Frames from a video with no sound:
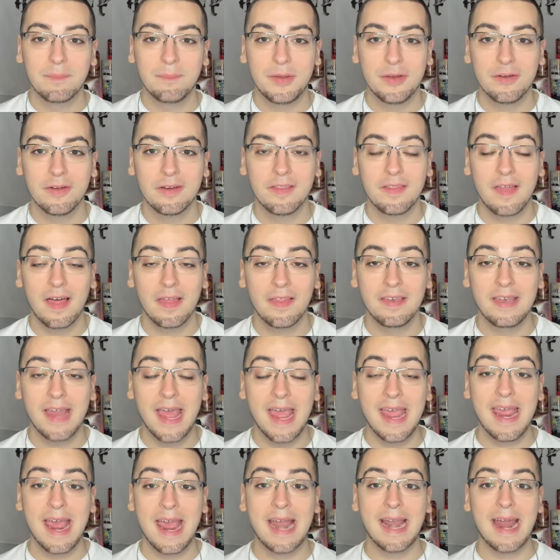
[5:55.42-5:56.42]
computer the other
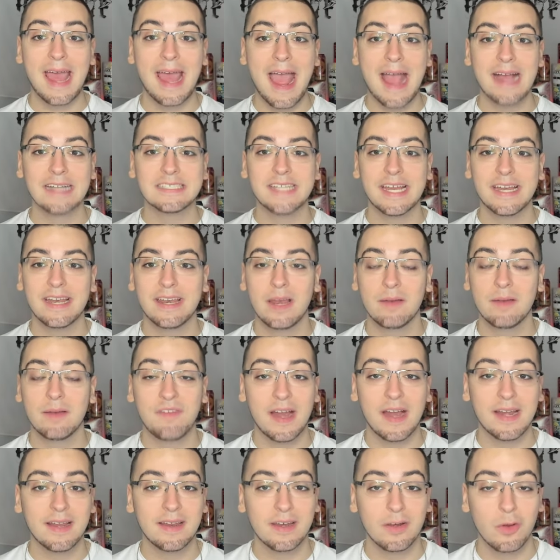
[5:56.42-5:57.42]
day and I actually ended
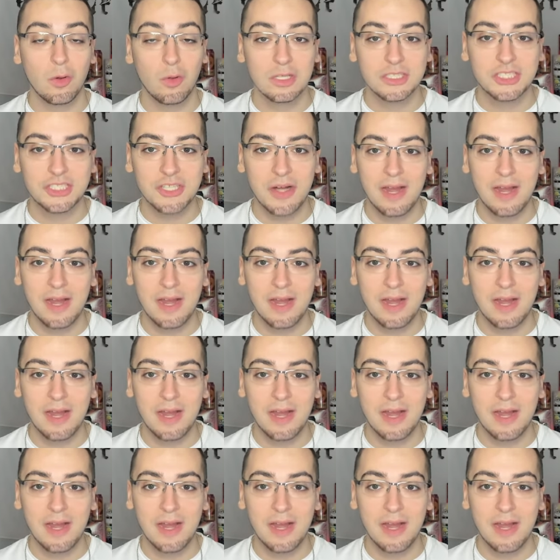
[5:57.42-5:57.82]
up finding an old